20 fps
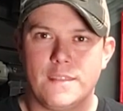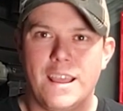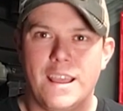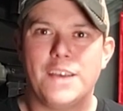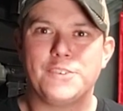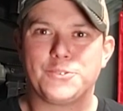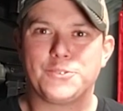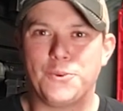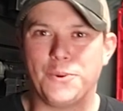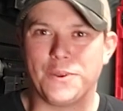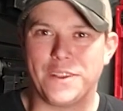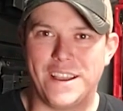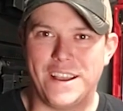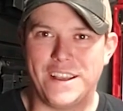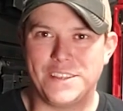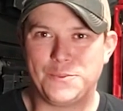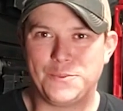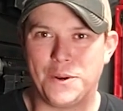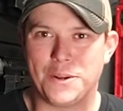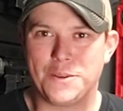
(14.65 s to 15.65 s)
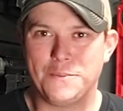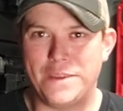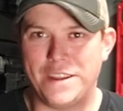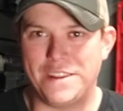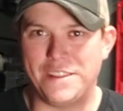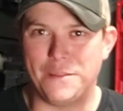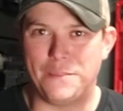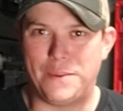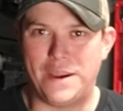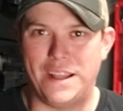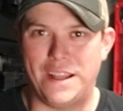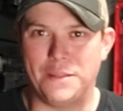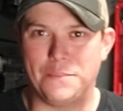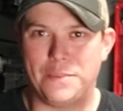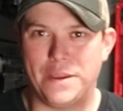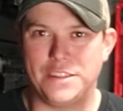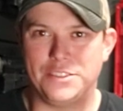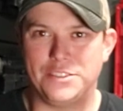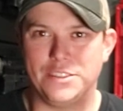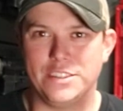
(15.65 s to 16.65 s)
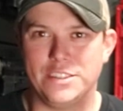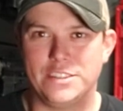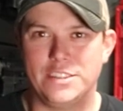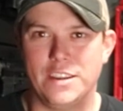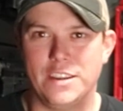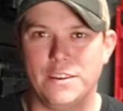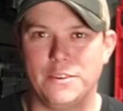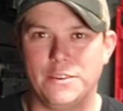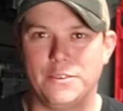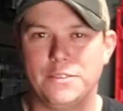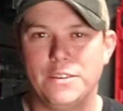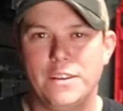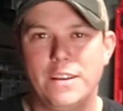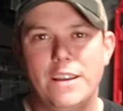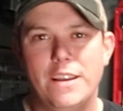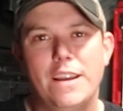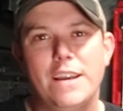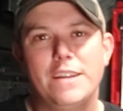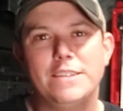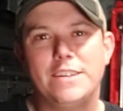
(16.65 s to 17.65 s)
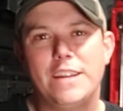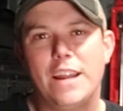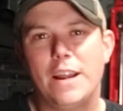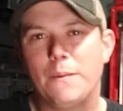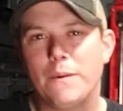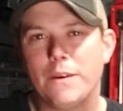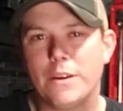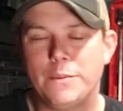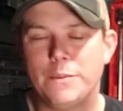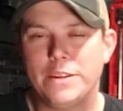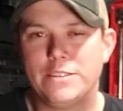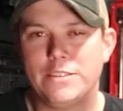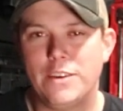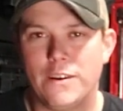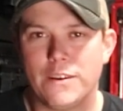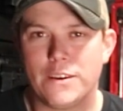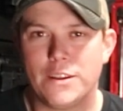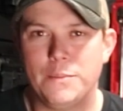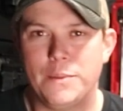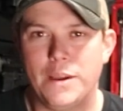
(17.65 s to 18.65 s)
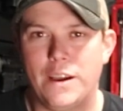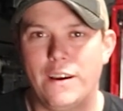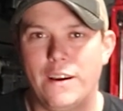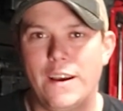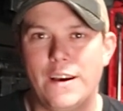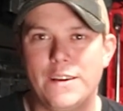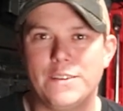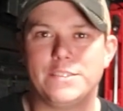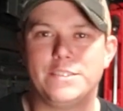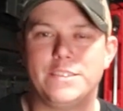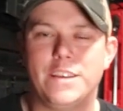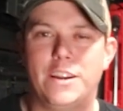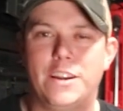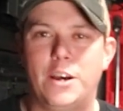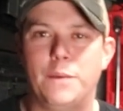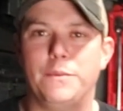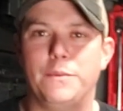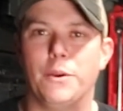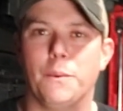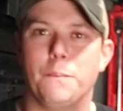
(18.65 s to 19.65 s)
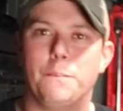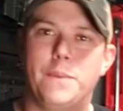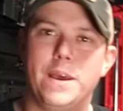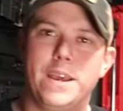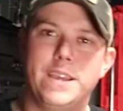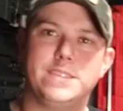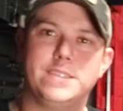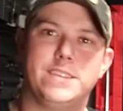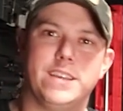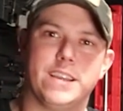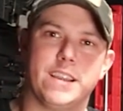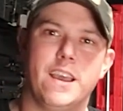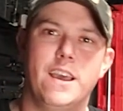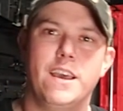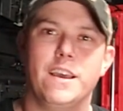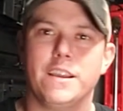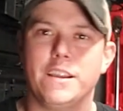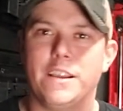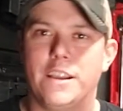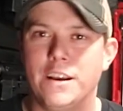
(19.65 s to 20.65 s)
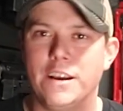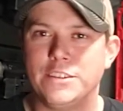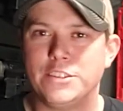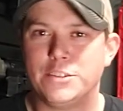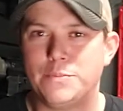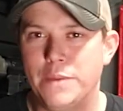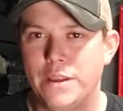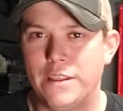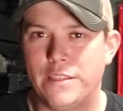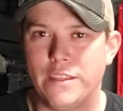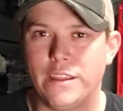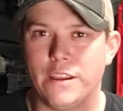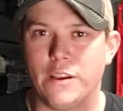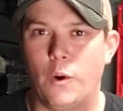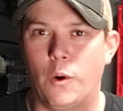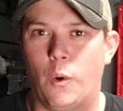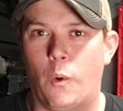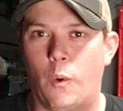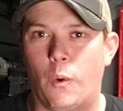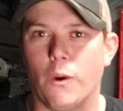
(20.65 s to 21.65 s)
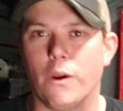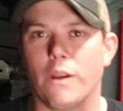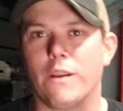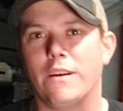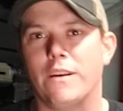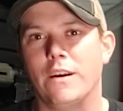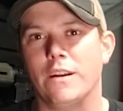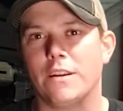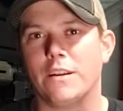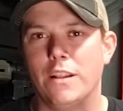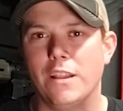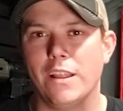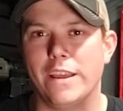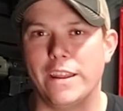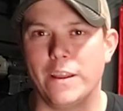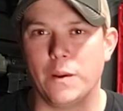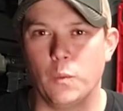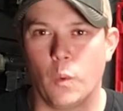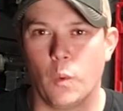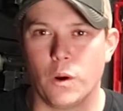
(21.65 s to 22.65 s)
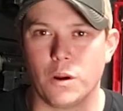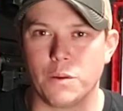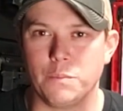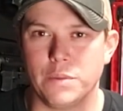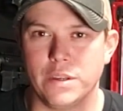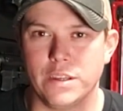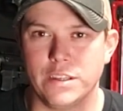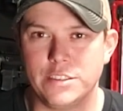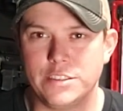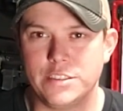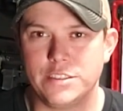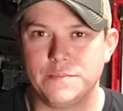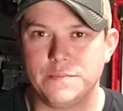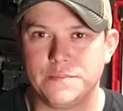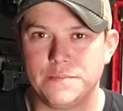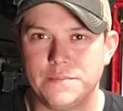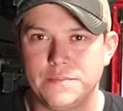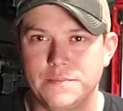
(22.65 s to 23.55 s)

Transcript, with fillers: How's it going guys? Welcome back to the Pilot Patriot channel. Today we're going to be talking about how to set up your basic gunsmithing or gun cleaning workbench.